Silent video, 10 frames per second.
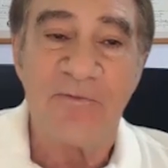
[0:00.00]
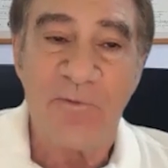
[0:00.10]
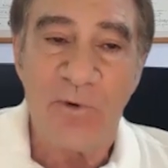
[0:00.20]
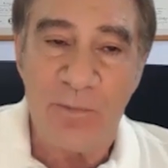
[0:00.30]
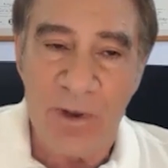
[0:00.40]

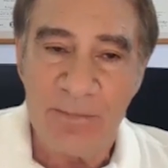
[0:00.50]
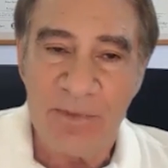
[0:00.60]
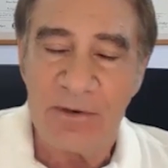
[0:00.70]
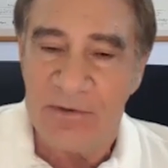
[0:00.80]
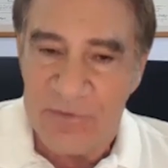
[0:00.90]
for
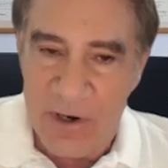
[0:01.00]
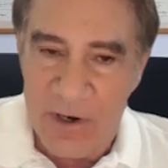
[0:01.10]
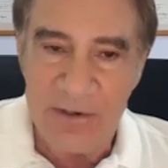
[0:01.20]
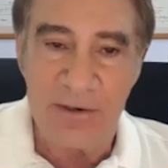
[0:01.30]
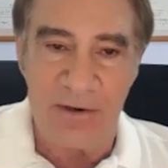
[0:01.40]
women
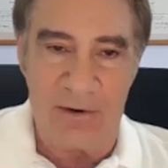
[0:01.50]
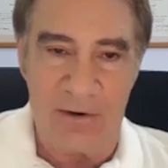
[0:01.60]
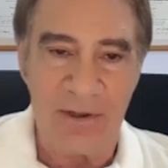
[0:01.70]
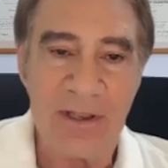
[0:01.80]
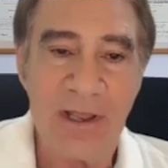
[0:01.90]
started
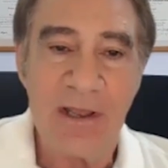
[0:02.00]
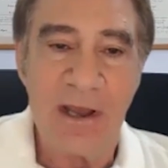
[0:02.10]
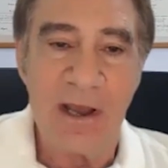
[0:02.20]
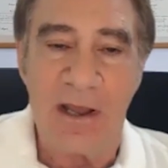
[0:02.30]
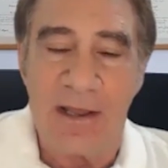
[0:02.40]
early,
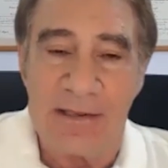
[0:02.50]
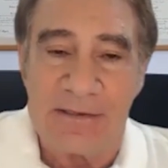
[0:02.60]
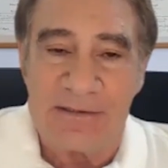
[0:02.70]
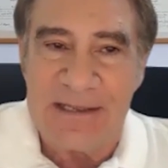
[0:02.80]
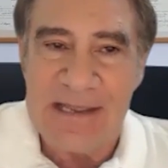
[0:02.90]
uh,
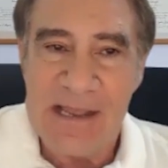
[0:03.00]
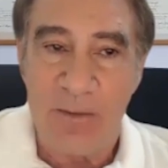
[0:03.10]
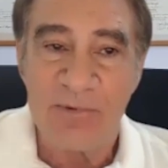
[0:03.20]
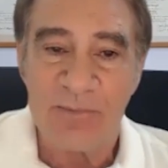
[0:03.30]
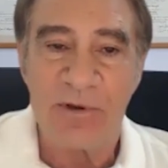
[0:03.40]

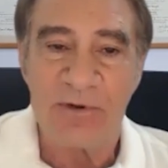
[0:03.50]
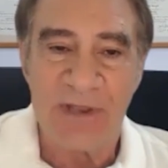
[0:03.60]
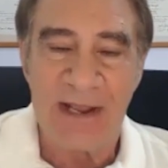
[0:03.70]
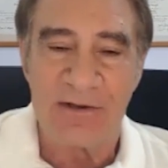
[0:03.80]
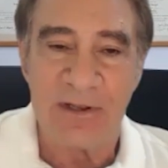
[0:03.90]
helps
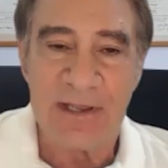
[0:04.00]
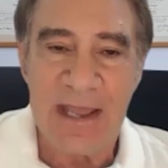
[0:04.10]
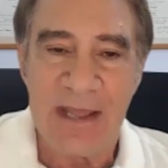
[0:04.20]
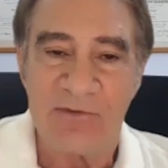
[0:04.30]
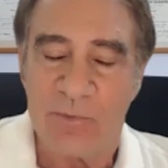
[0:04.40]
protect
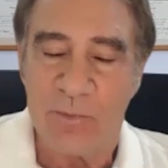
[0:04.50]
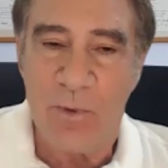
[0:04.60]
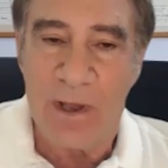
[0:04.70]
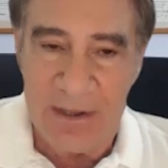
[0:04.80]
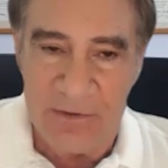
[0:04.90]
against
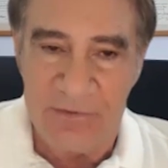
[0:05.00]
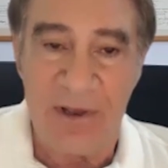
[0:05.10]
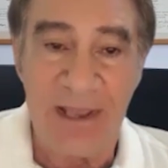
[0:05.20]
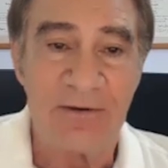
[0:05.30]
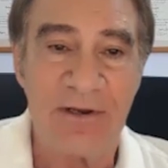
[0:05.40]
what is
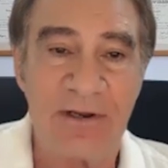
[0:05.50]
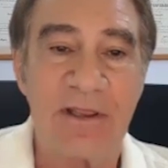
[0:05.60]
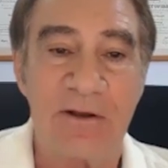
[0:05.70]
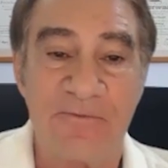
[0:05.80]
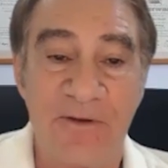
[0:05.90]
likely to
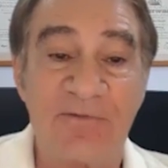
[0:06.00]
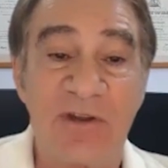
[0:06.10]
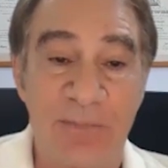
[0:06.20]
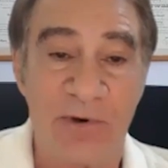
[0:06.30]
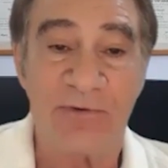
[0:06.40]
kill
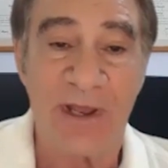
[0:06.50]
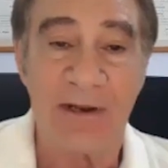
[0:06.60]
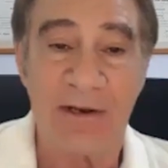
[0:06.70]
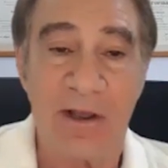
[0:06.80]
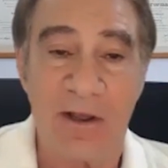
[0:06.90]

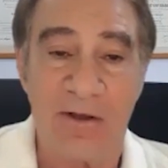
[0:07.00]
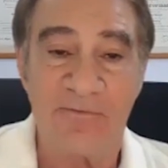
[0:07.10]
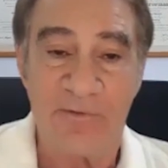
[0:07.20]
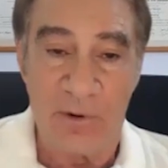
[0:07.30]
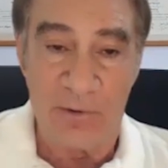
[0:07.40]
50% of
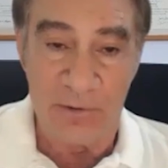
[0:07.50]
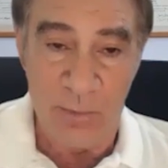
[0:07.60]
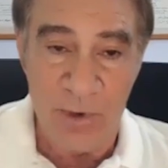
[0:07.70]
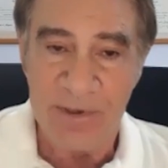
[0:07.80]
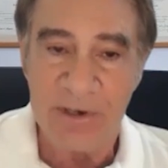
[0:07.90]
older
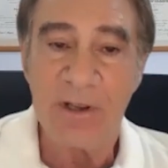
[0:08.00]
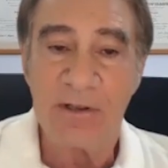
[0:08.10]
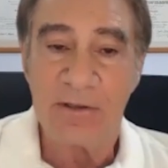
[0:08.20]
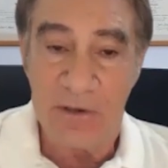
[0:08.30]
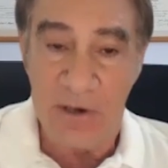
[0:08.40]
women
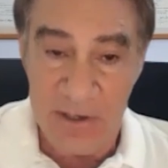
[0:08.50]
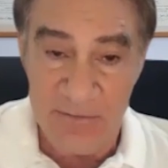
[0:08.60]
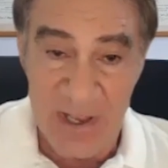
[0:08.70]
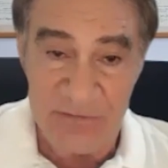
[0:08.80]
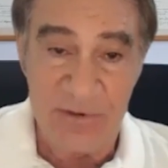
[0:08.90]

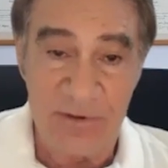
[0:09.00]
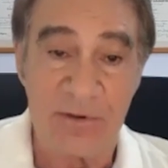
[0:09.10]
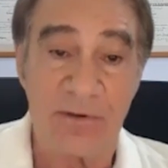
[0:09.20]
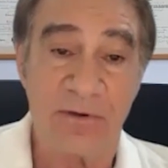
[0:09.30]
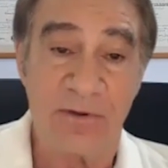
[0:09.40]
cardiovascular
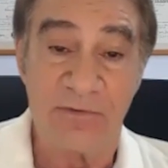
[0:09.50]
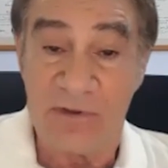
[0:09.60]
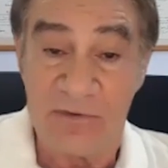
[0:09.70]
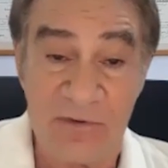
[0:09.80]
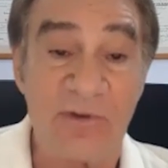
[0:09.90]

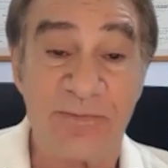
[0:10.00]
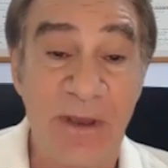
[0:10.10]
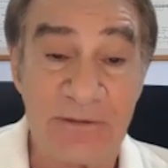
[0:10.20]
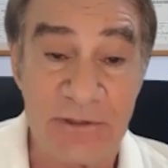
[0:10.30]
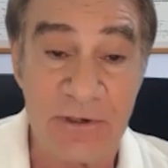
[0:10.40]
diseases,
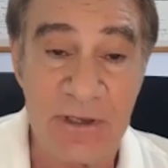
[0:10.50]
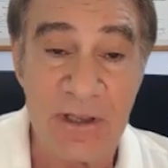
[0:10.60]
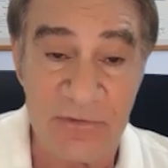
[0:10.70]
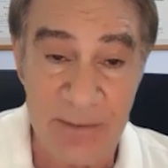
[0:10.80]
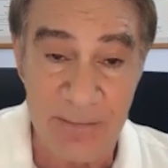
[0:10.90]
especially
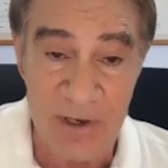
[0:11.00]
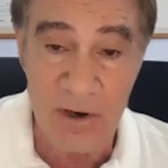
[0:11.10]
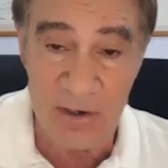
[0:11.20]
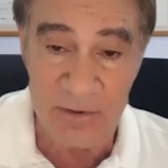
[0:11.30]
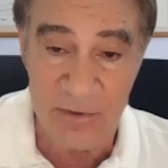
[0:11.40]
ischemic
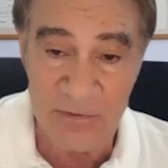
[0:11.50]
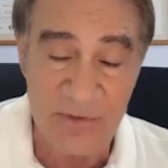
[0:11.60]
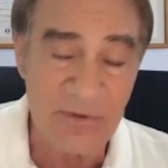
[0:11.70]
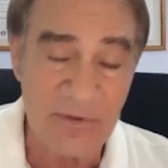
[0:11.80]
heart disease.